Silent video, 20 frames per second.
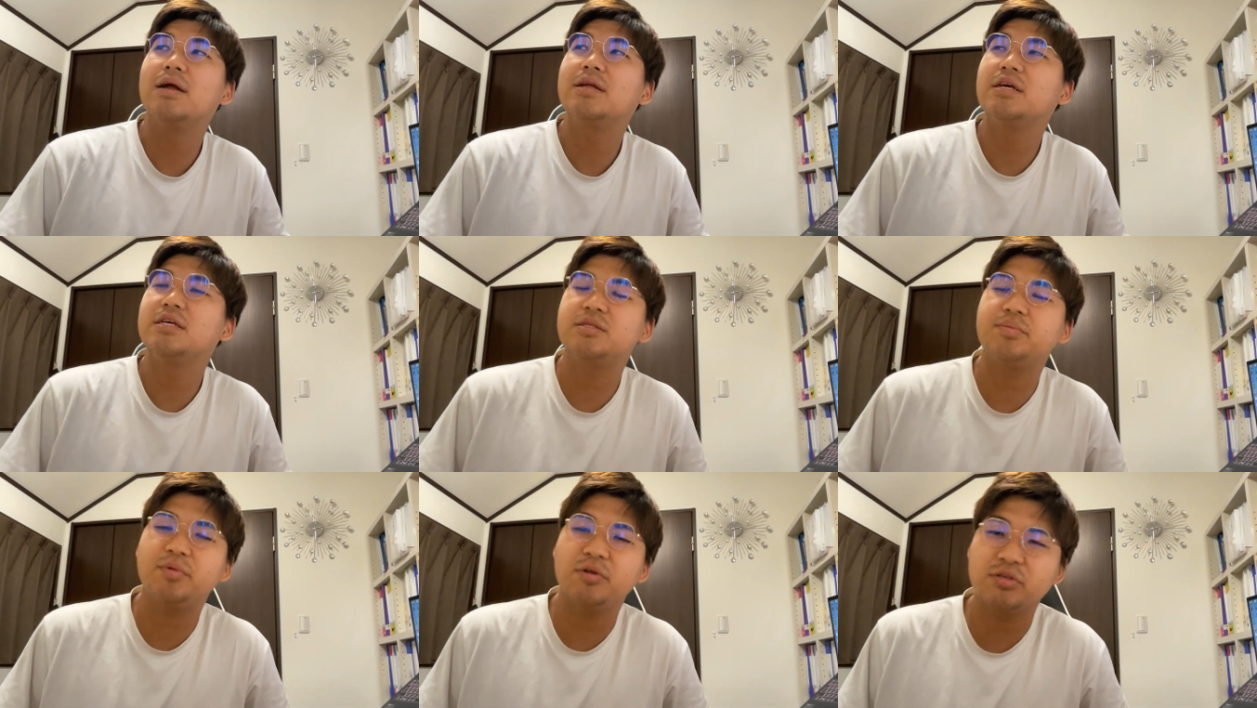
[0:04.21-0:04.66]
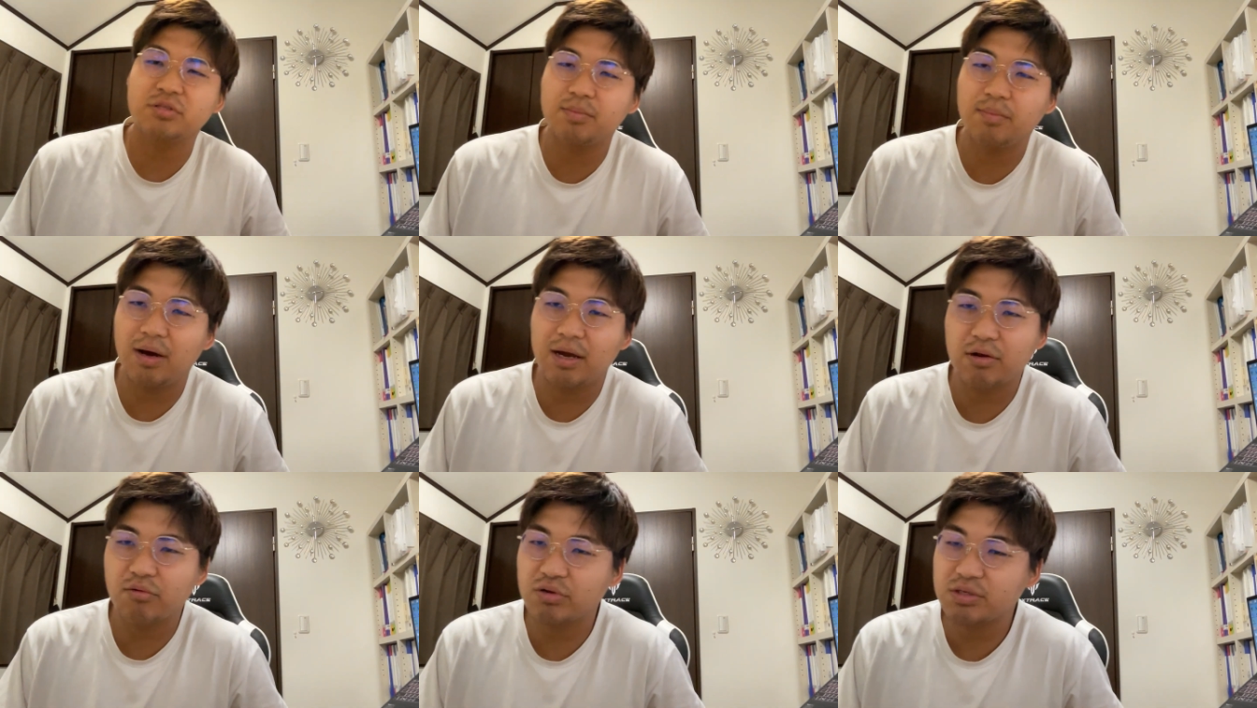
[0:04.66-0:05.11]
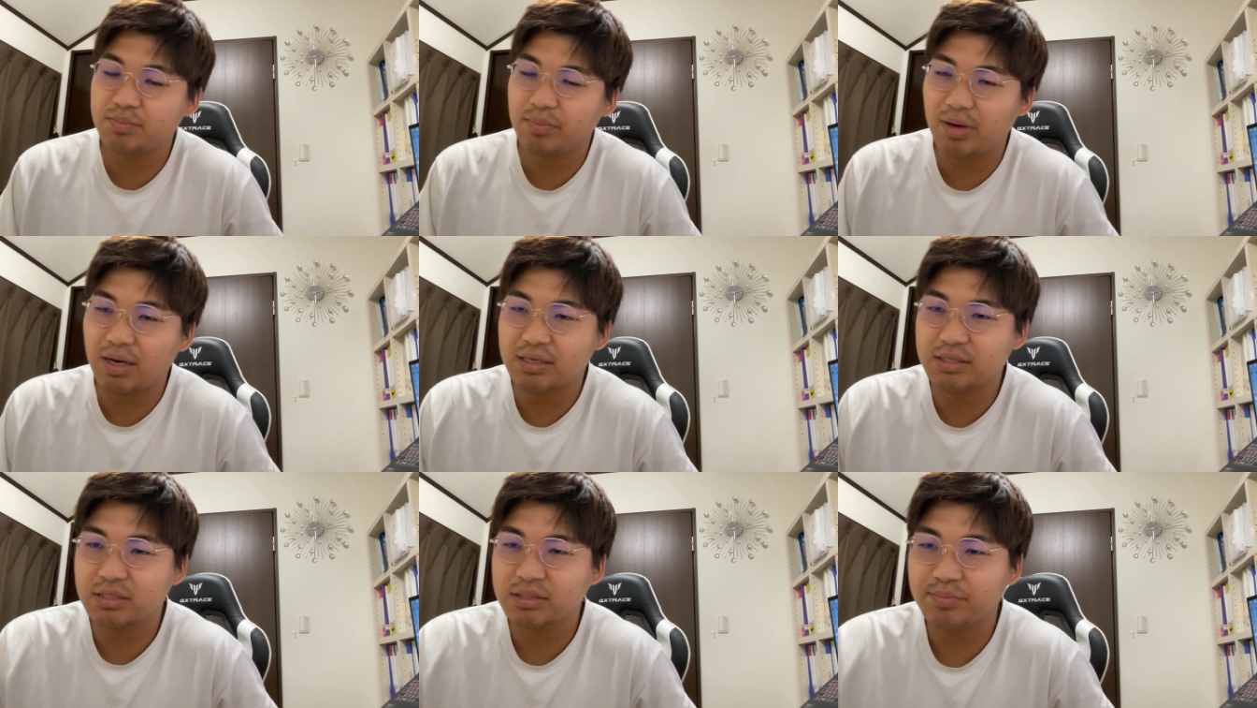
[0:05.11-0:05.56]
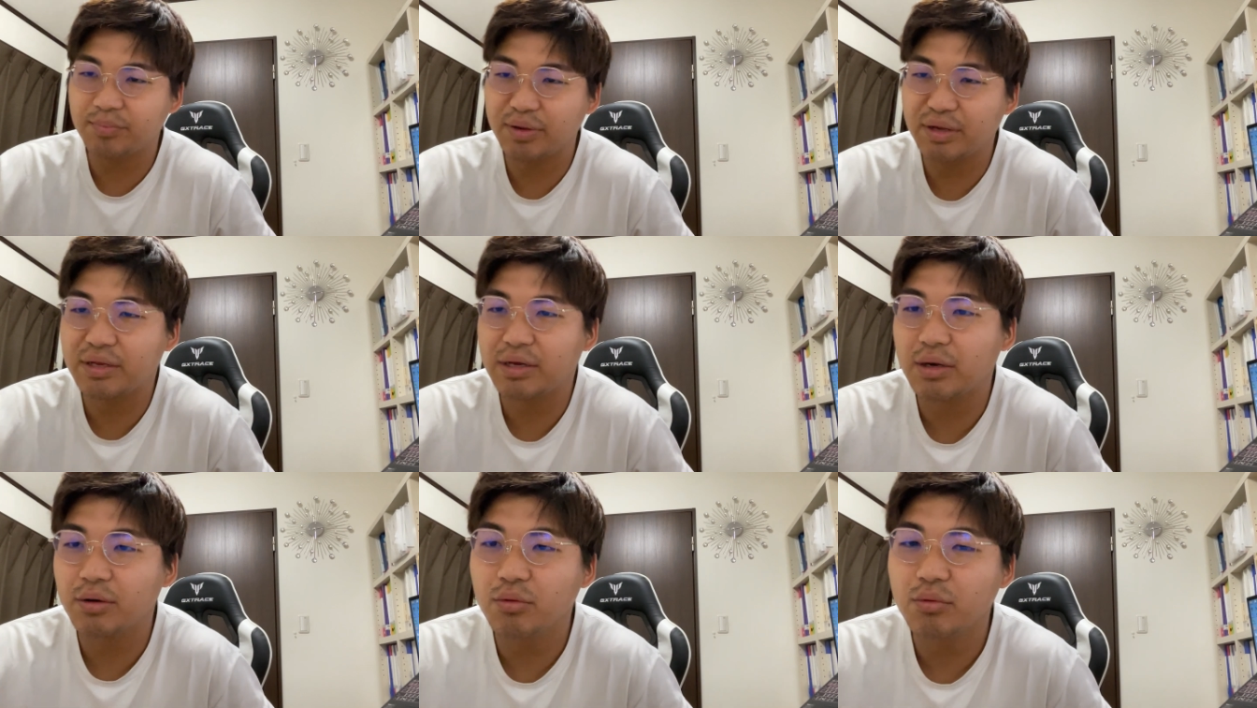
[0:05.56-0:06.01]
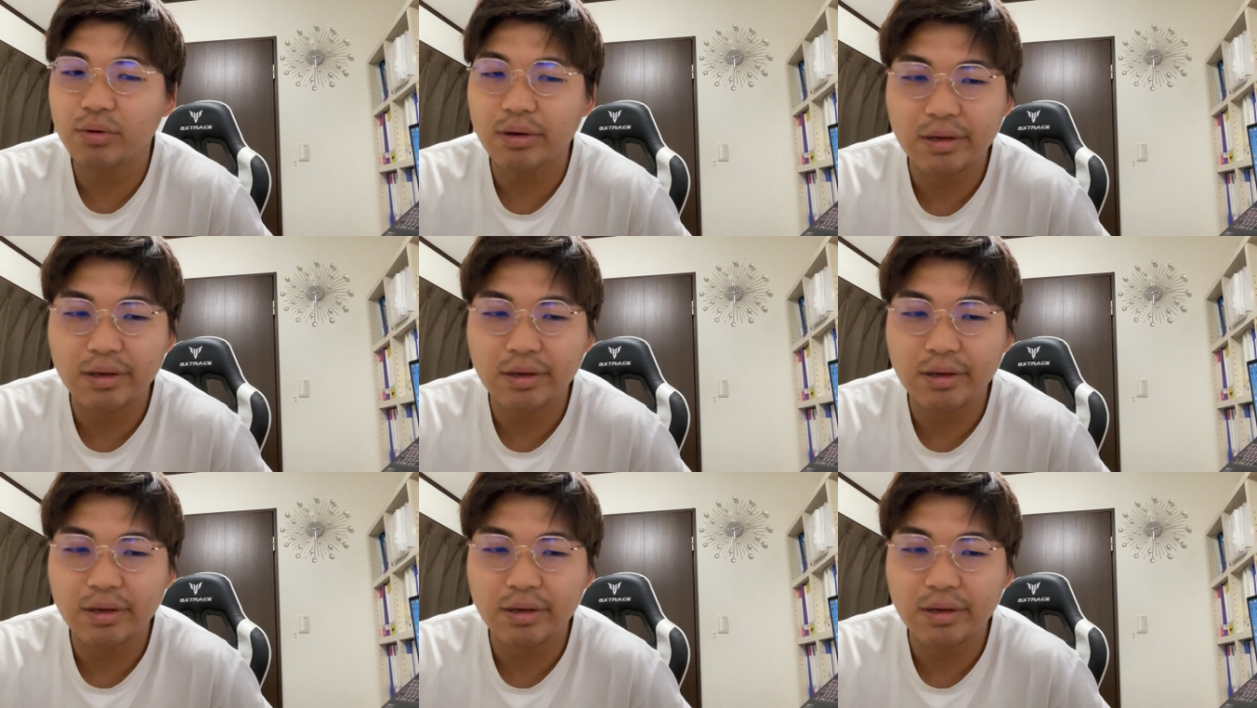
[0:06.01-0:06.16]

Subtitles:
This video is my English practice video